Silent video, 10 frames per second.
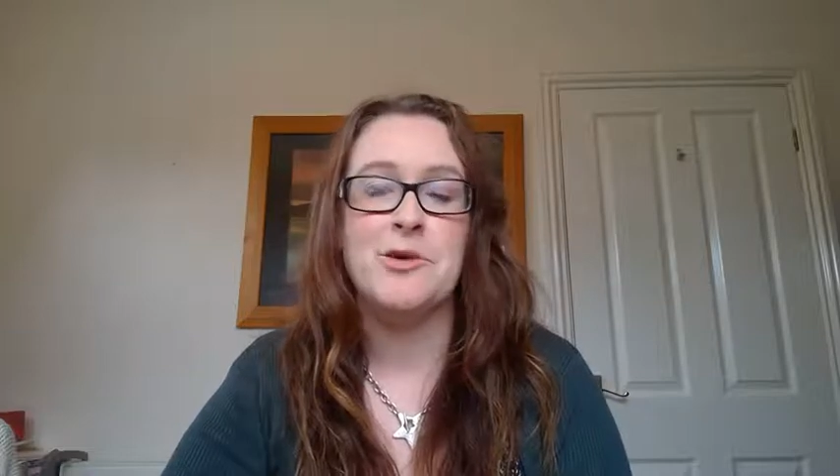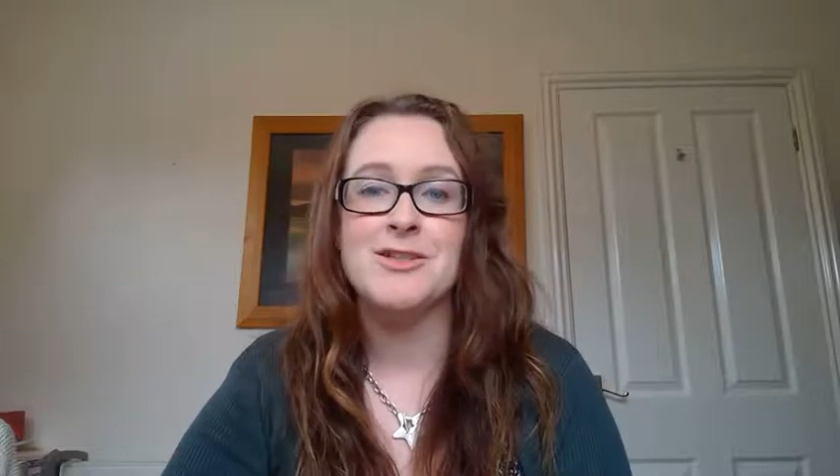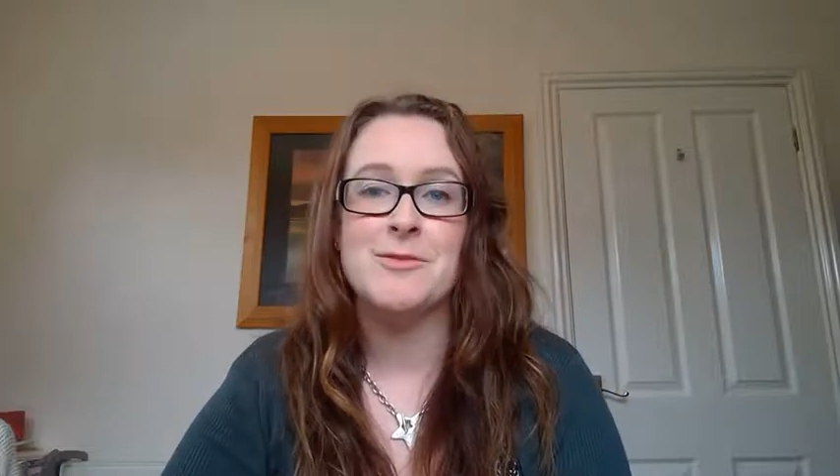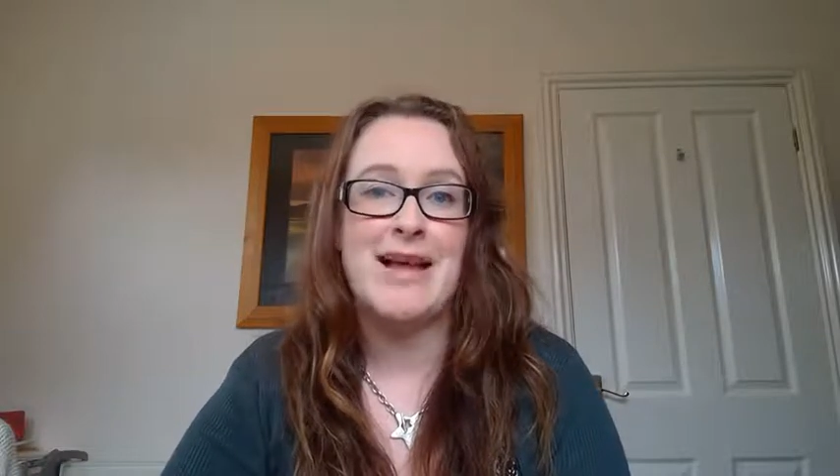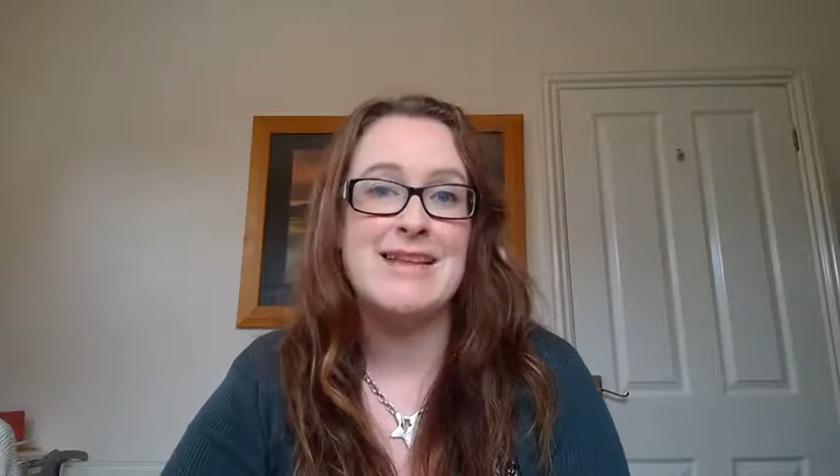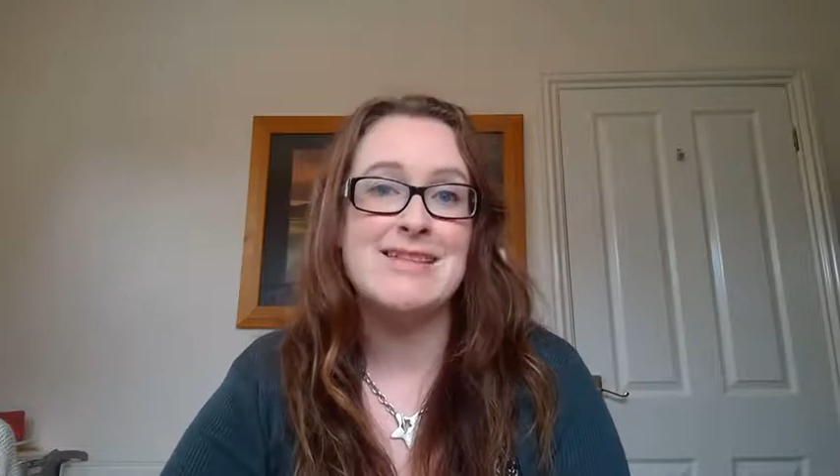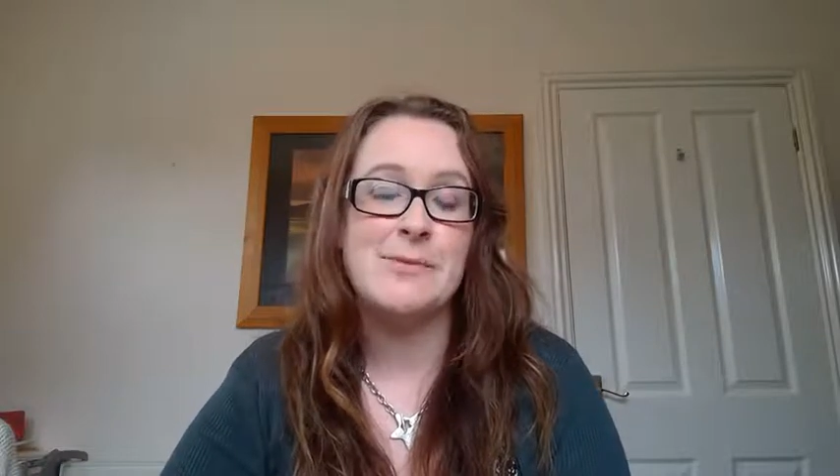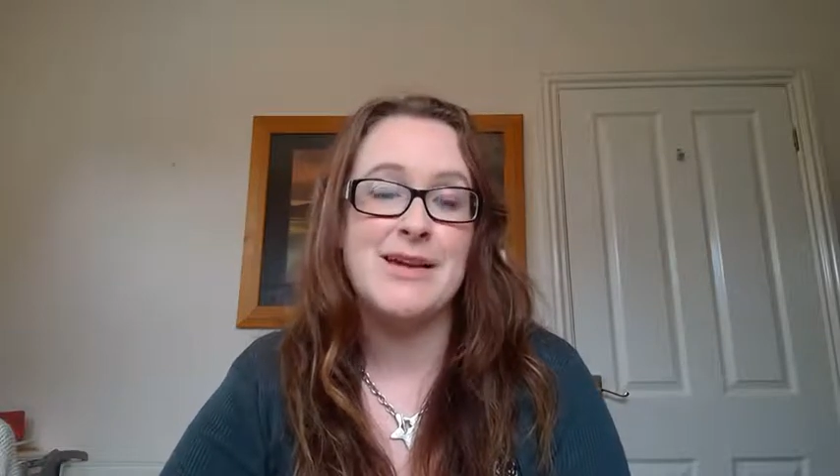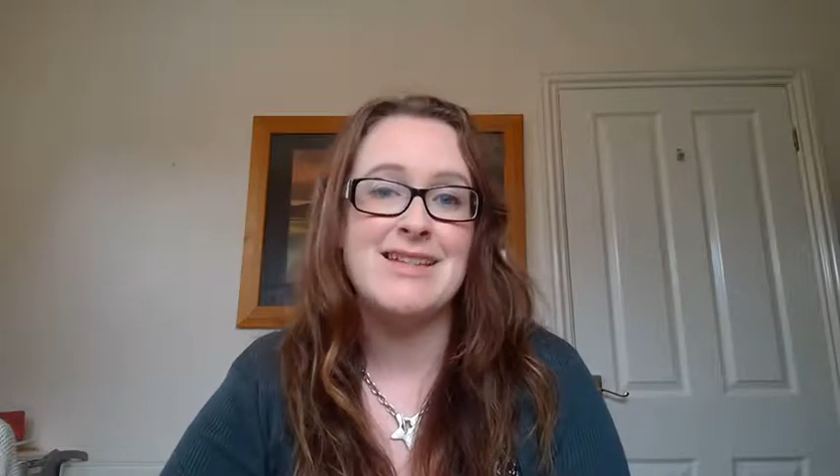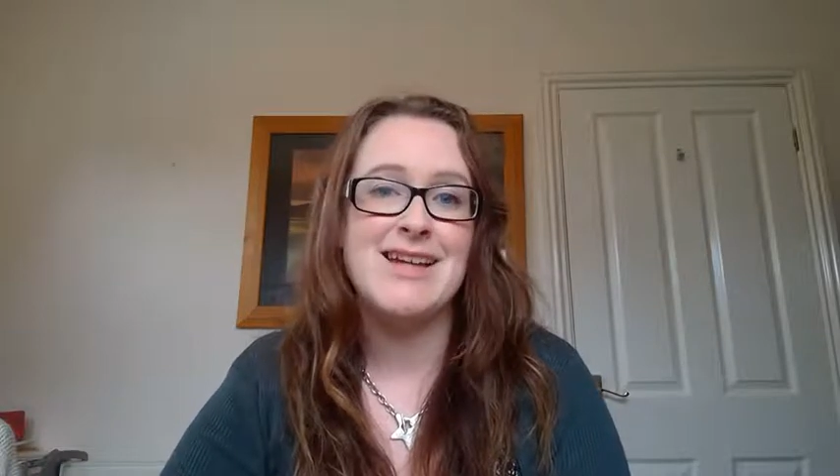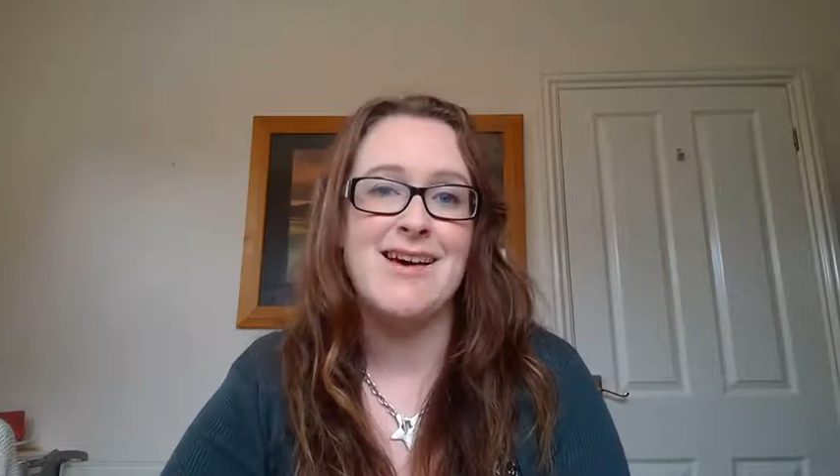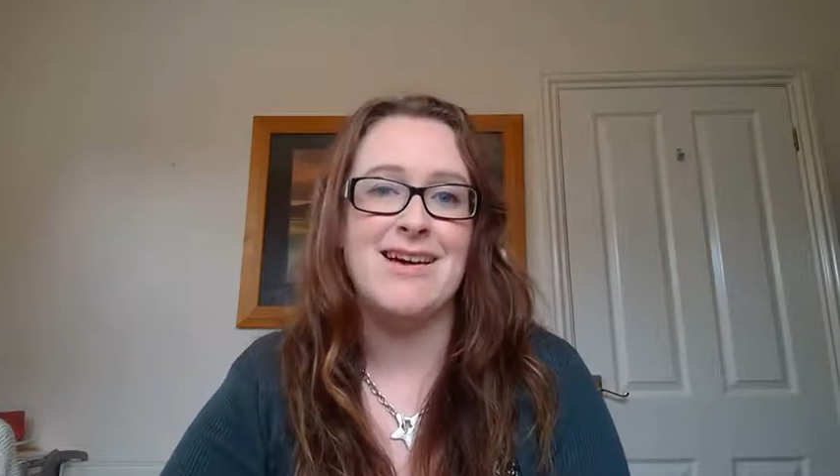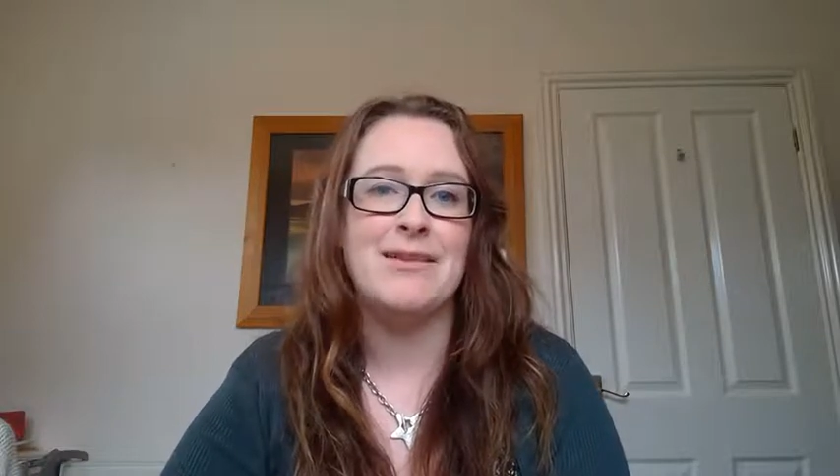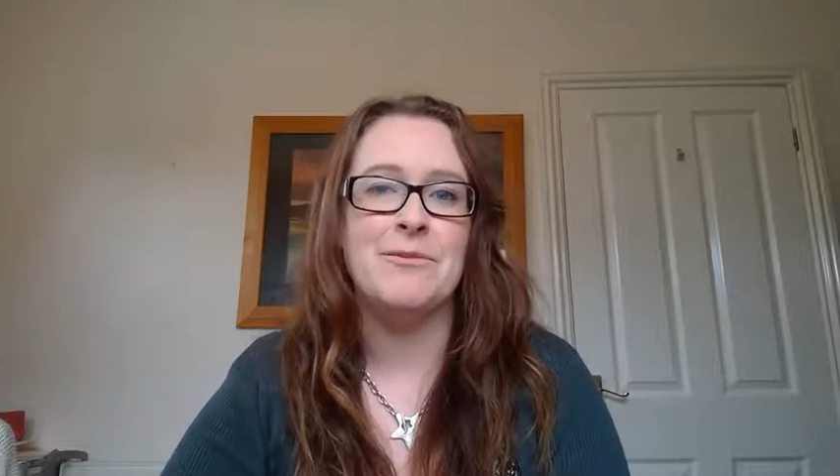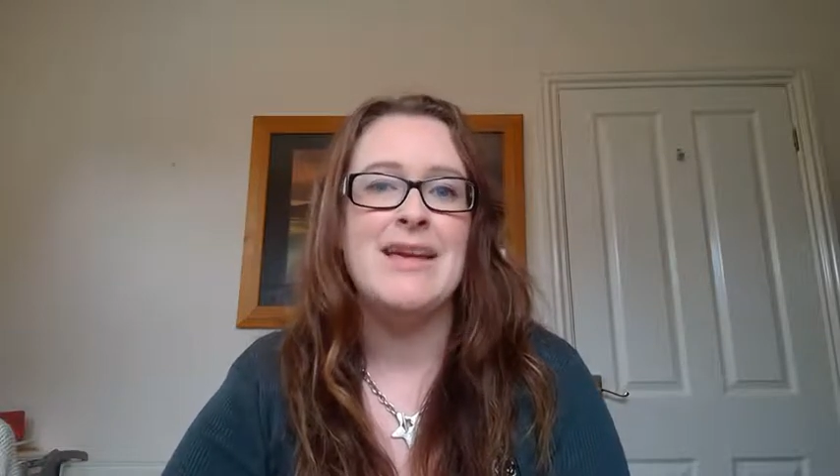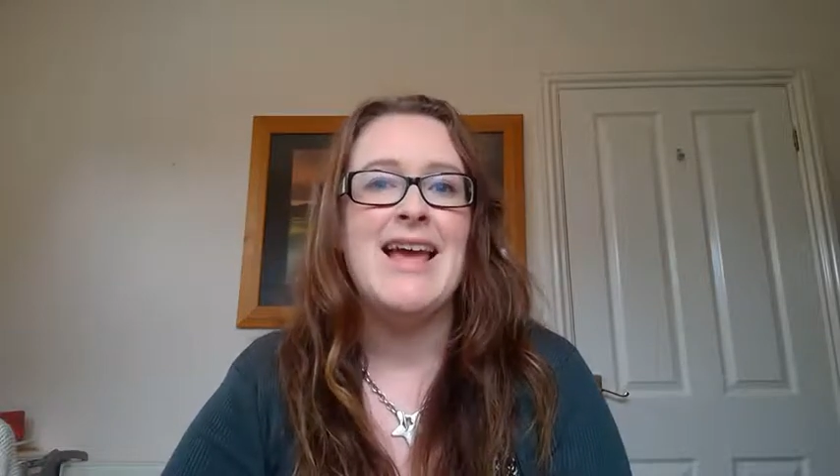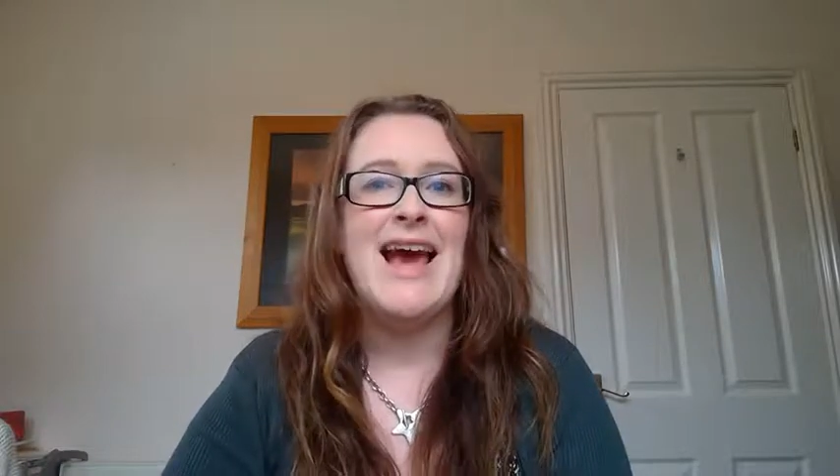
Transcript: possibly at a similar time.